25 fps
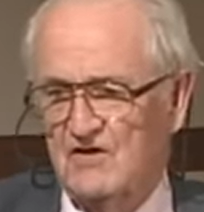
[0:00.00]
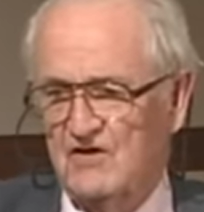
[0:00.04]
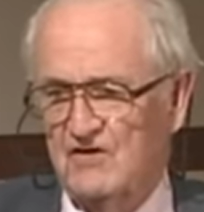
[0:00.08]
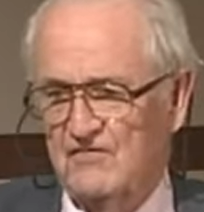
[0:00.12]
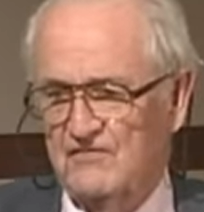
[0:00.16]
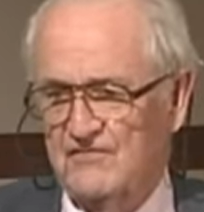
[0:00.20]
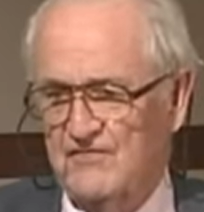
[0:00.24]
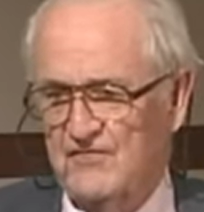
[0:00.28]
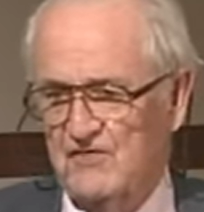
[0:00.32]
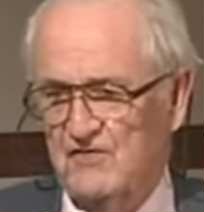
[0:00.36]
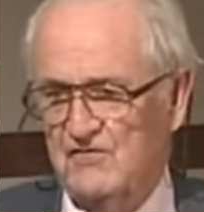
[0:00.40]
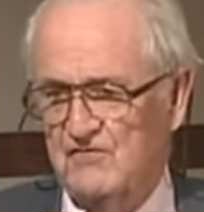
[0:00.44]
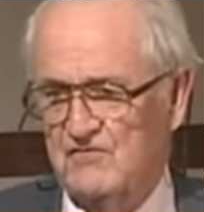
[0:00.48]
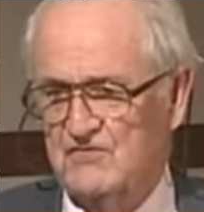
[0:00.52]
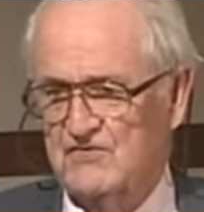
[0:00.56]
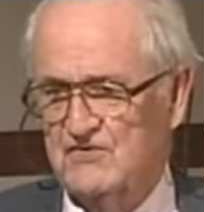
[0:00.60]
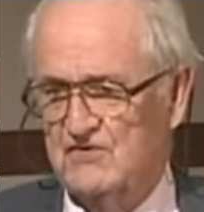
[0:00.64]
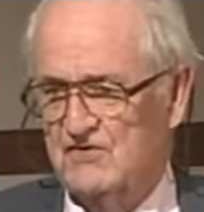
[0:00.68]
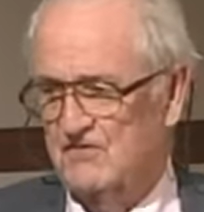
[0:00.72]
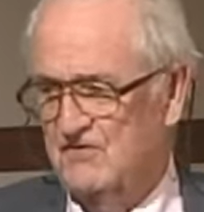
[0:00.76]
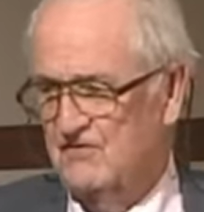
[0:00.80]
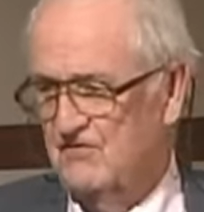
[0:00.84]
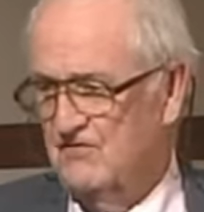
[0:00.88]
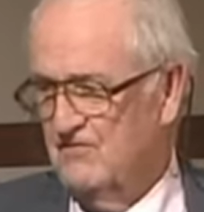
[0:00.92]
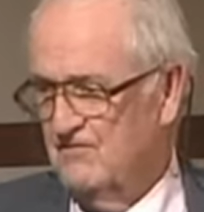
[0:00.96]
of
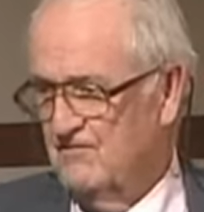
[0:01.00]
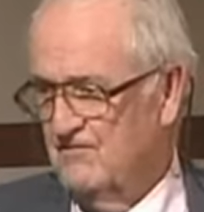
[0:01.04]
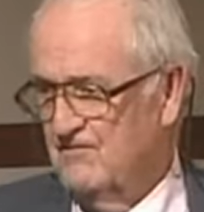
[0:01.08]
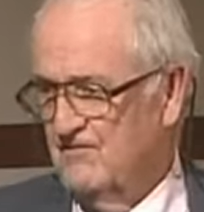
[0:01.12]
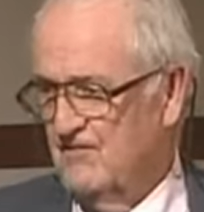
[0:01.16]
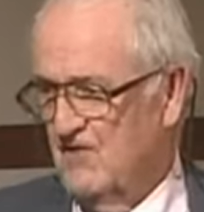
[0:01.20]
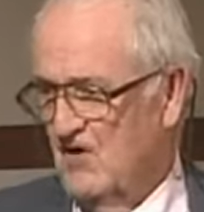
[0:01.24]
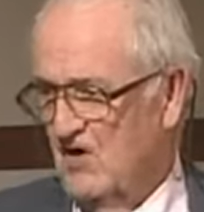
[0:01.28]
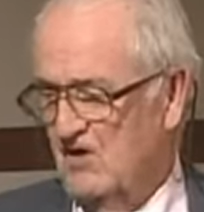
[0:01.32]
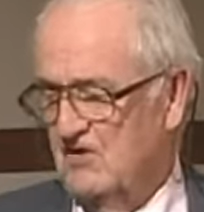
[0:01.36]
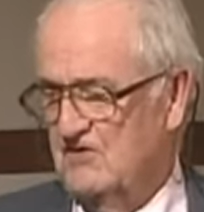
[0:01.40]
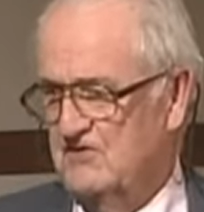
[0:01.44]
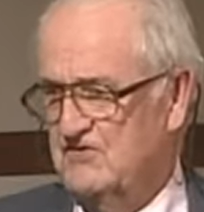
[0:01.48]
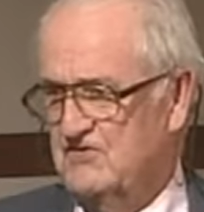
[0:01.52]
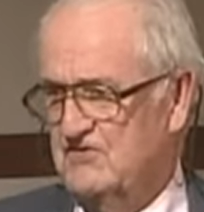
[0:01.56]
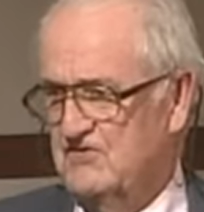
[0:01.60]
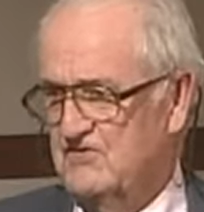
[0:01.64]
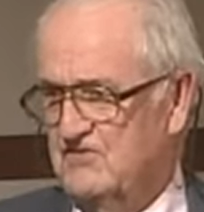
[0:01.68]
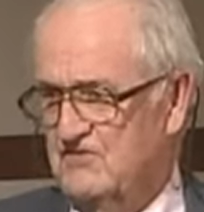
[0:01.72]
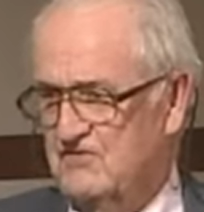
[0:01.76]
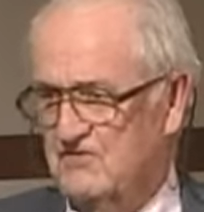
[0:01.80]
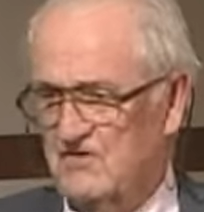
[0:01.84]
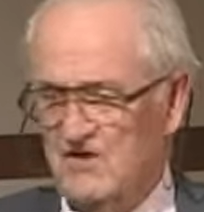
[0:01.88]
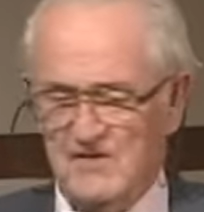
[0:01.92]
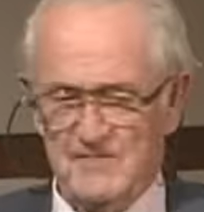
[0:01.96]
those
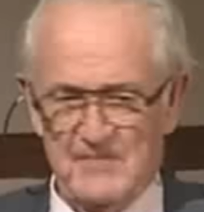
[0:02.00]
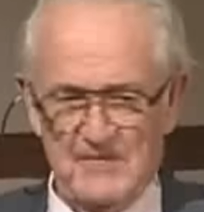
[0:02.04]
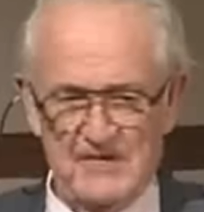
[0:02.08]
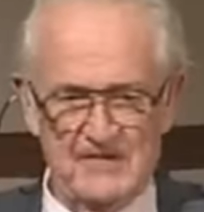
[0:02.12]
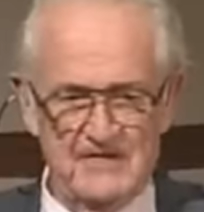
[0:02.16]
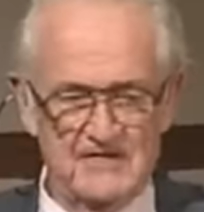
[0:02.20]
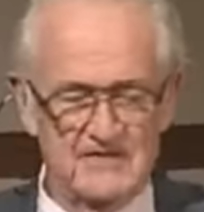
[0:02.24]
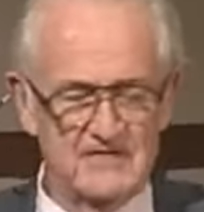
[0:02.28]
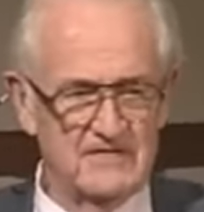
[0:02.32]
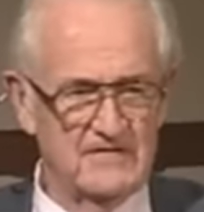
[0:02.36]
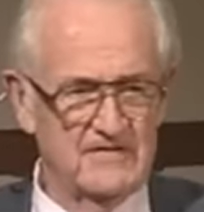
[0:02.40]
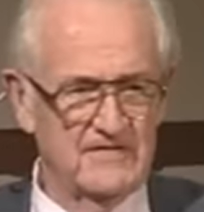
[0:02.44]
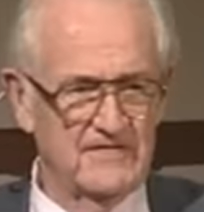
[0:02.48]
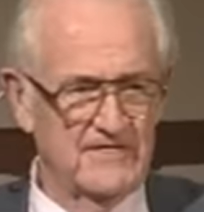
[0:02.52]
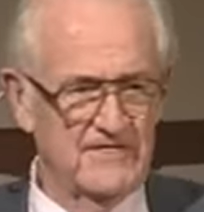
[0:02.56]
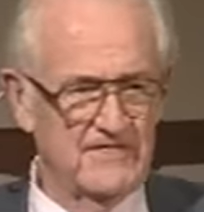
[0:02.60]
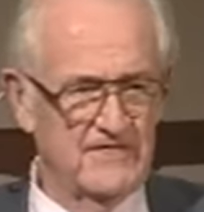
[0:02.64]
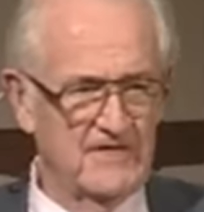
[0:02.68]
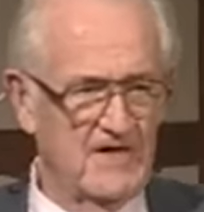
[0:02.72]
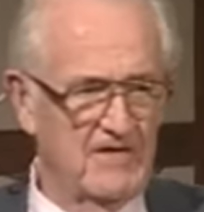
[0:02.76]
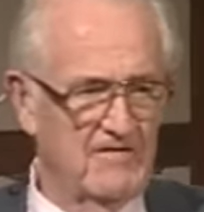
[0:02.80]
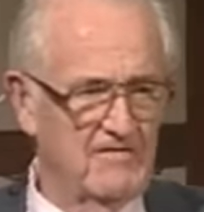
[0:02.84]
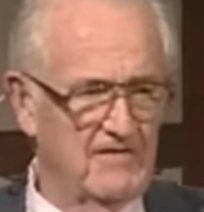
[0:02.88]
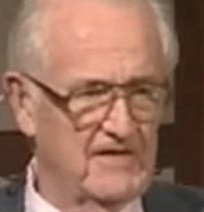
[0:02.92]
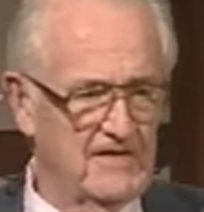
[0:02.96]
false dominant
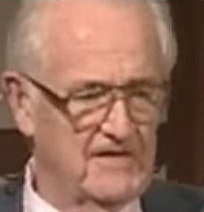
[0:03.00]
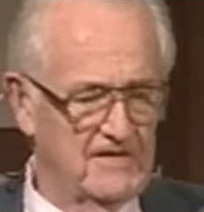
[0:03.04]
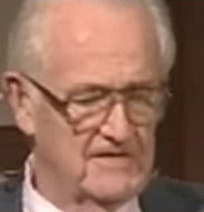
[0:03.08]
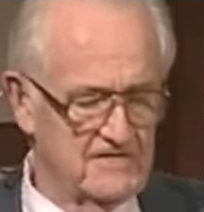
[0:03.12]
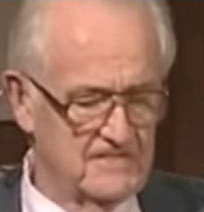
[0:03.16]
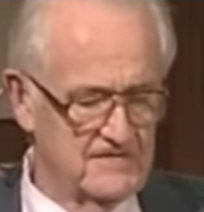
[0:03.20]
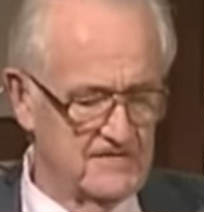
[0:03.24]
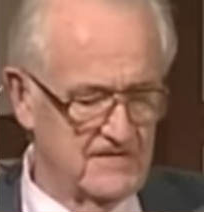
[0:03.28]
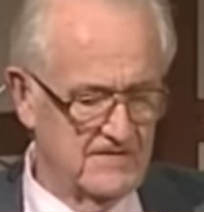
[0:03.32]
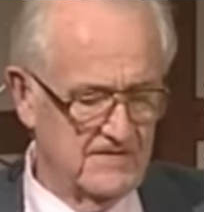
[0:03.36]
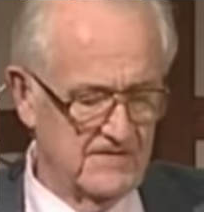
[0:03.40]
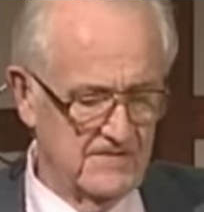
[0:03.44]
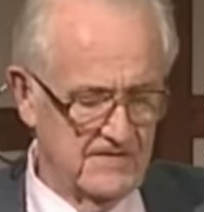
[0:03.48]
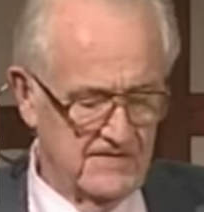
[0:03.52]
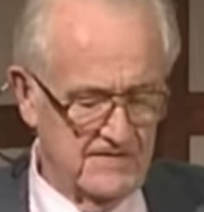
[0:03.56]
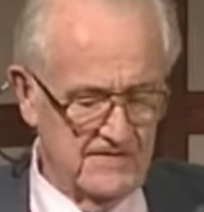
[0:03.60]
authorities.